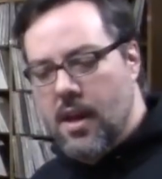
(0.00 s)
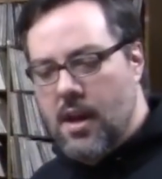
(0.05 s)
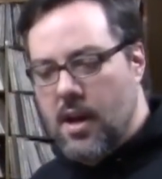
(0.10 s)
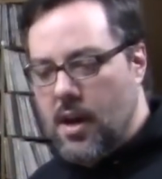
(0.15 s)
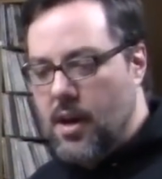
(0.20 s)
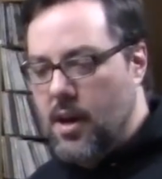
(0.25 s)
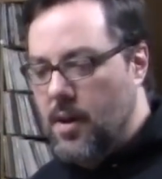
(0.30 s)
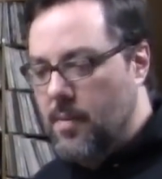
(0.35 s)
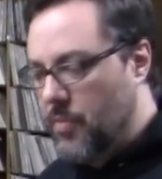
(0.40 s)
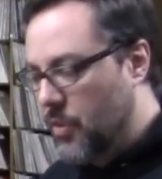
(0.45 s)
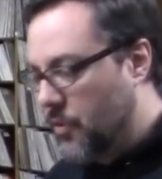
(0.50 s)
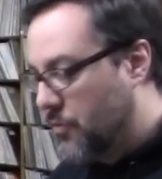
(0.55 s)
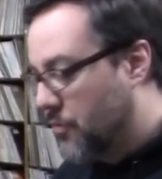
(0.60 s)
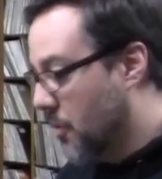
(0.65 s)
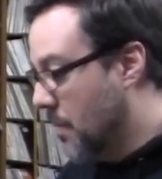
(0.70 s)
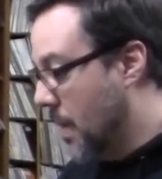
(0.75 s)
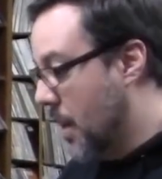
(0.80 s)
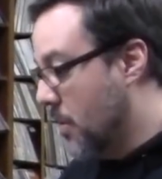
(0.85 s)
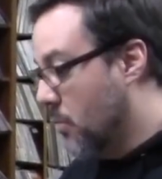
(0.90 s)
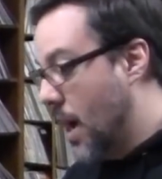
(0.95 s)
For
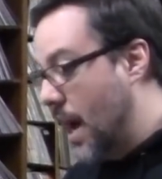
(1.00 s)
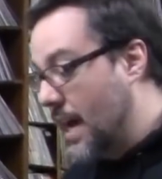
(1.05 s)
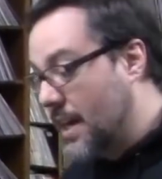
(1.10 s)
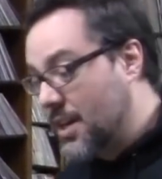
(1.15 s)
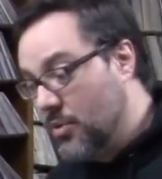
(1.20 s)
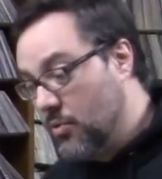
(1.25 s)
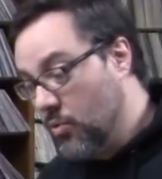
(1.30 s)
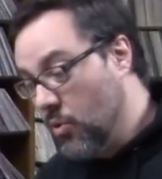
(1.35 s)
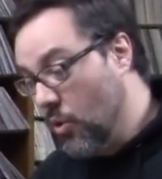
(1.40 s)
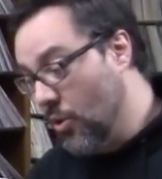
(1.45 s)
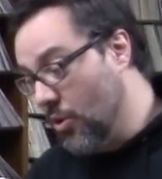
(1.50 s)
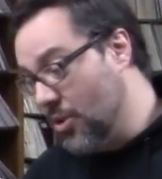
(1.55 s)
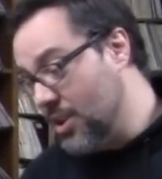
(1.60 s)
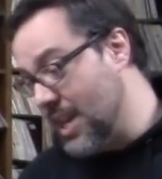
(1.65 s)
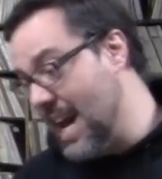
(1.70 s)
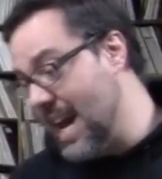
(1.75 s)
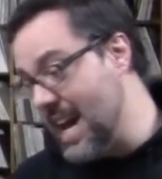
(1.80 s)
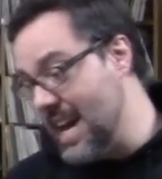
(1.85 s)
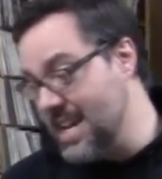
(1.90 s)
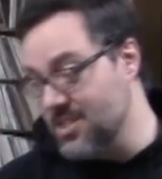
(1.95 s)
my rock and roll
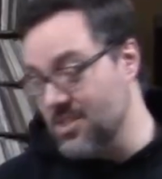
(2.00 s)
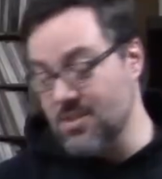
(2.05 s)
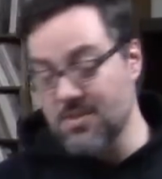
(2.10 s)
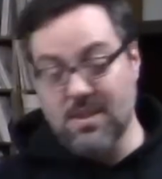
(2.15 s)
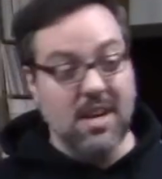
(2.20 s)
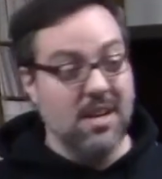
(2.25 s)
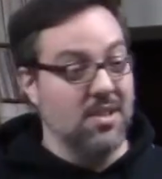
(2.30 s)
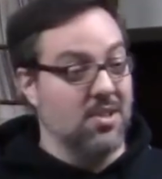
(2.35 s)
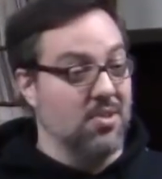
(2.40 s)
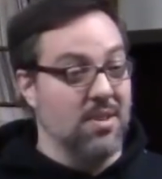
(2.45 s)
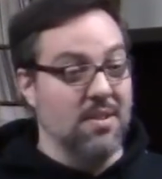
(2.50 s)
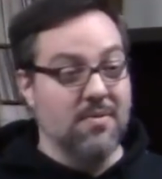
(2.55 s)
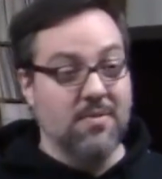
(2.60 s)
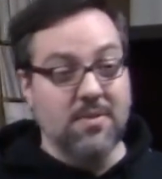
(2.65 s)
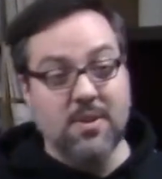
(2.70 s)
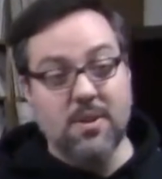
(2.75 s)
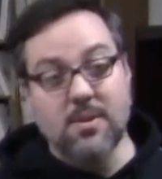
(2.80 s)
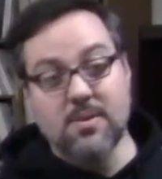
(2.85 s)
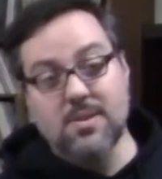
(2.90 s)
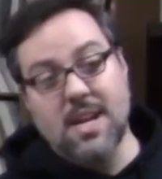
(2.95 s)
guys, we've got a treat for
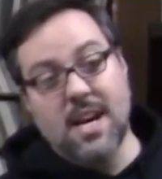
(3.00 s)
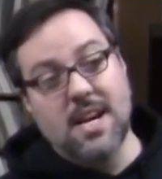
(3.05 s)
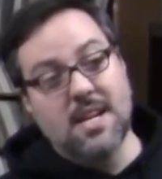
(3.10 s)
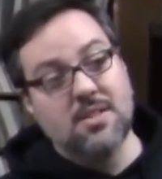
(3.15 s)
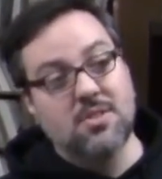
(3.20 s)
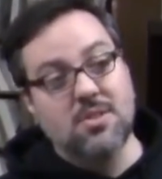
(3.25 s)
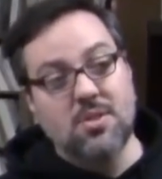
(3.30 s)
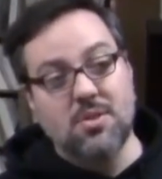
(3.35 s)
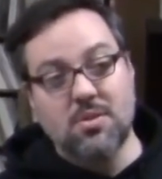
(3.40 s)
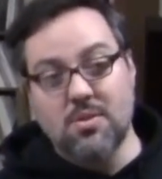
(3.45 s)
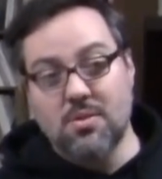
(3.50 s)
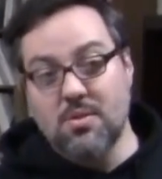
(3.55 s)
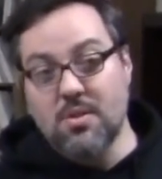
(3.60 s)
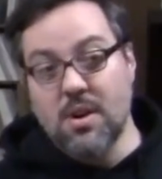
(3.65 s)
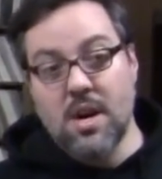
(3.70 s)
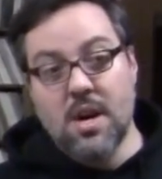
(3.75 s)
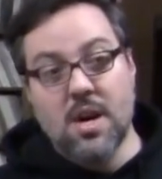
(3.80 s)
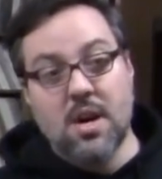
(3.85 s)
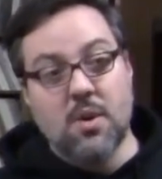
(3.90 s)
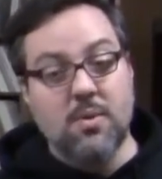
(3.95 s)
those guys too.
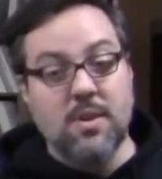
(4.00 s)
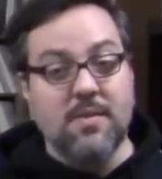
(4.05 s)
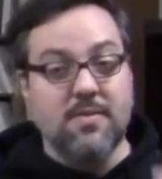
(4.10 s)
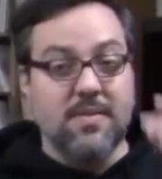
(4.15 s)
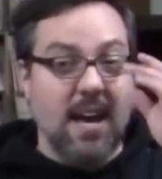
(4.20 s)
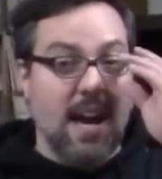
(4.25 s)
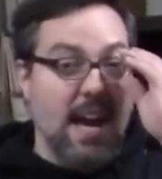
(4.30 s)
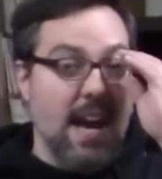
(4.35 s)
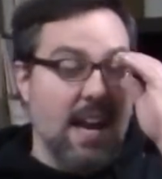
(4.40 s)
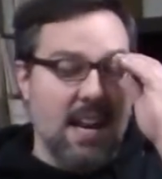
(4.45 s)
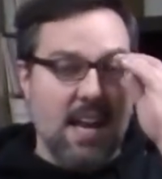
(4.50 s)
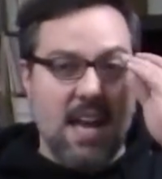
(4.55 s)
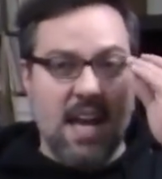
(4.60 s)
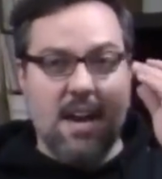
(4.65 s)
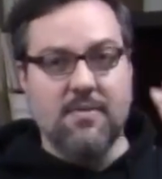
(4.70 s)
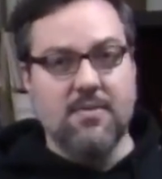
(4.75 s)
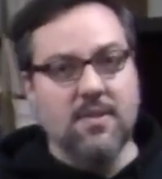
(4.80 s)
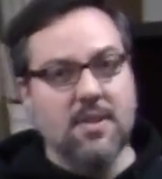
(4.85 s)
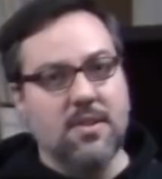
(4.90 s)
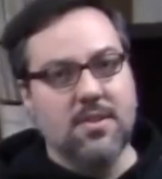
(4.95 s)
We've got
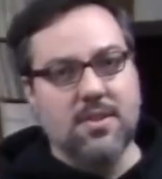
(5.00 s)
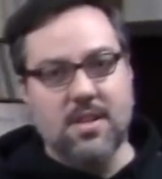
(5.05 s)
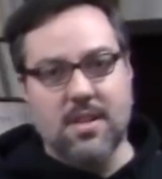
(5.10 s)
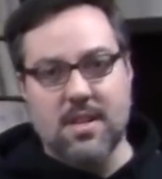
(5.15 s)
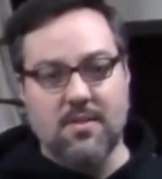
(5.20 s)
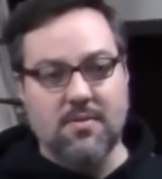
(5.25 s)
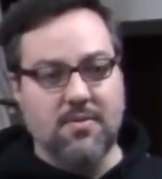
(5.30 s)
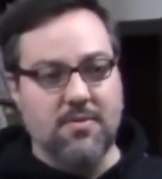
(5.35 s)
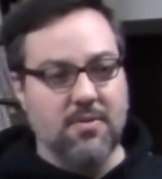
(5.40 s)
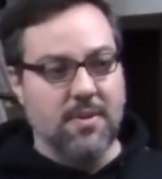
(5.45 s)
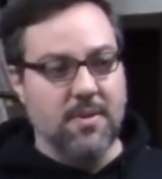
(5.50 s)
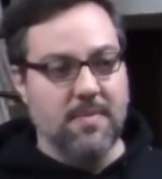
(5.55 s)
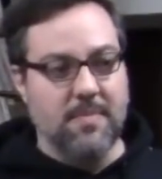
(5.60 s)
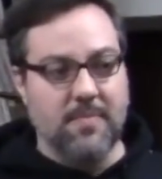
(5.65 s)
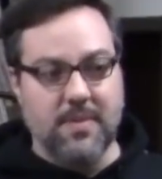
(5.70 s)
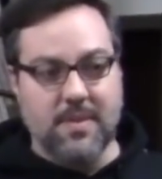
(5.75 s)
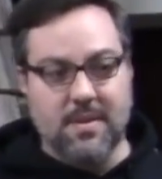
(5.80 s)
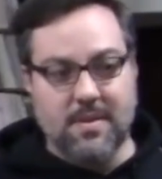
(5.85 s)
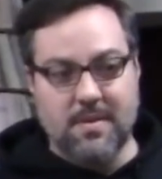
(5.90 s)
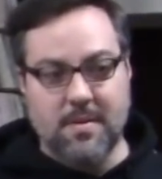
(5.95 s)
everything
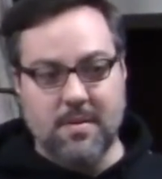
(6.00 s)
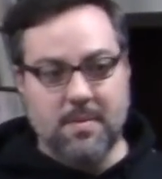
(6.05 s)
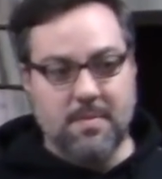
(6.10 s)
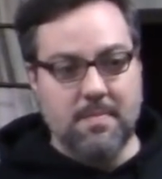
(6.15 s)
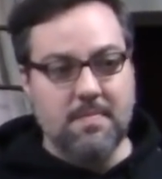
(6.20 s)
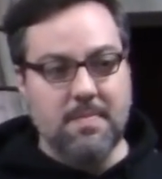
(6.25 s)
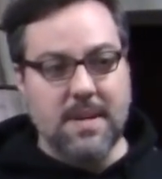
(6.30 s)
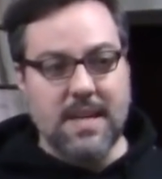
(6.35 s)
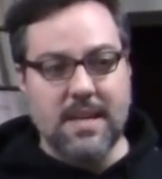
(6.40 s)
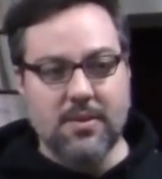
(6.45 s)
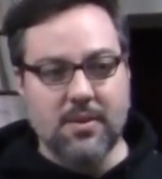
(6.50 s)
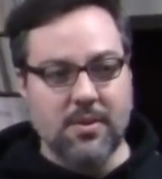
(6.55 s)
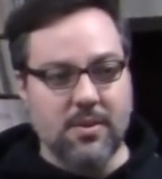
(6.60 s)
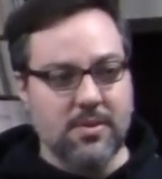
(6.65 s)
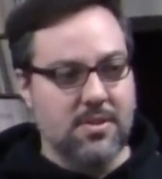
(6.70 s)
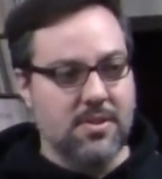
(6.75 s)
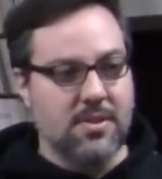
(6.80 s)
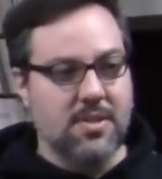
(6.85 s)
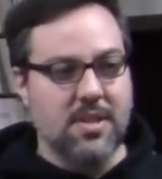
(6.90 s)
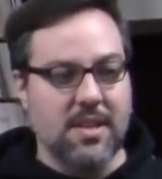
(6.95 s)
from
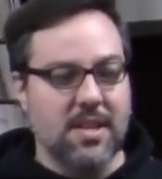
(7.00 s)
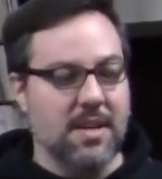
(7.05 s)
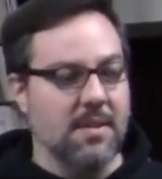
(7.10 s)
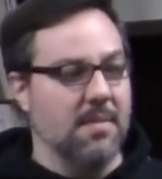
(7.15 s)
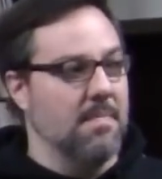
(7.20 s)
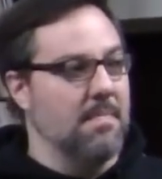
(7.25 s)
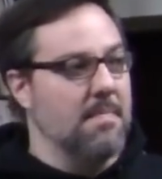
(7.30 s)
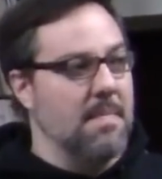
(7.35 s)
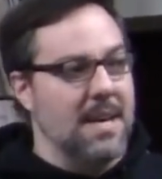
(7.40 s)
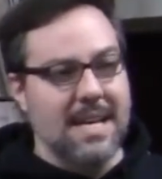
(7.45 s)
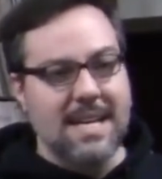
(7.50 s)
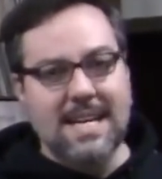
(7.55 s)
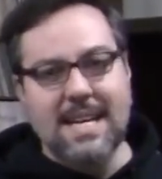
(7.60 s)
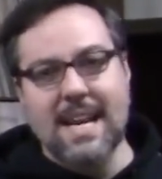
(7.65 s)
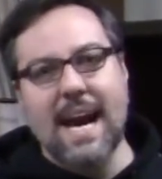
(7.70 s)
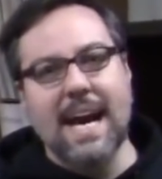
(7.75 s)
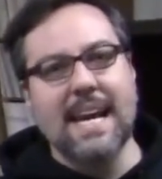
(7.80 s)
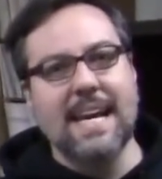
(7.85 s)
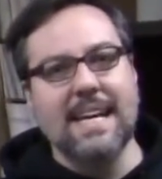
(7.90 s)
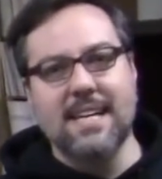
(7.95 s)
Beatles to the
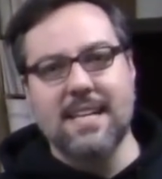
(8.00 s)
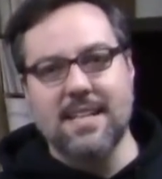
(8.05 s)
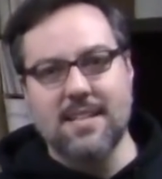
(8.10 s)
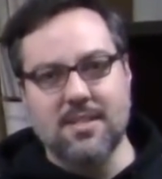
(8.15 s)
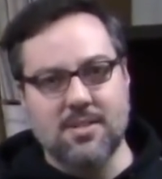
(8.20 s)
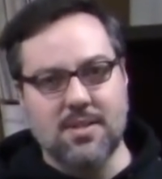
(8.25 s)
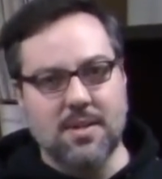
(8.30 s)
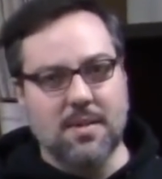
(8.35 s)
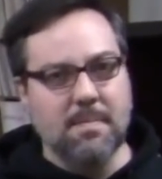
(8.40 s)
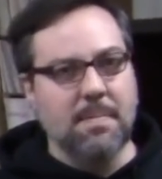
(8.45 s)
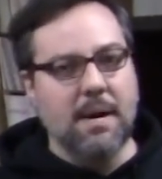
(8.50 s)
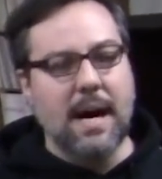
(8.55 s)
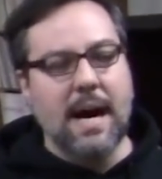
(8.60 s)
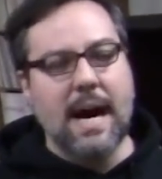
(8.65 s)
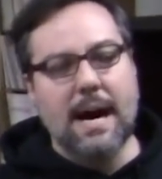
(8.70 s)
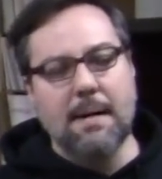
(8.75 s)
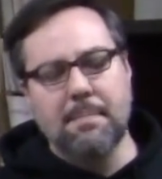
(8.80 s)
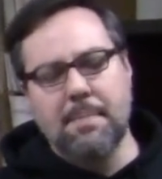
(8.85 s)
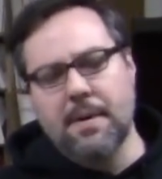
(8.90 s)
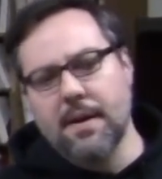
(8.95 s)
mid-90s and
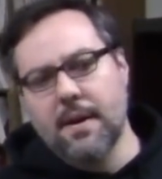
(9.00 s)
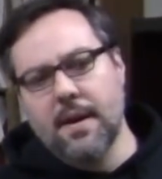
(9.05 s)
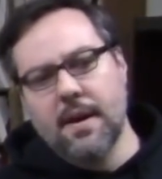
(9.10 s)
pop,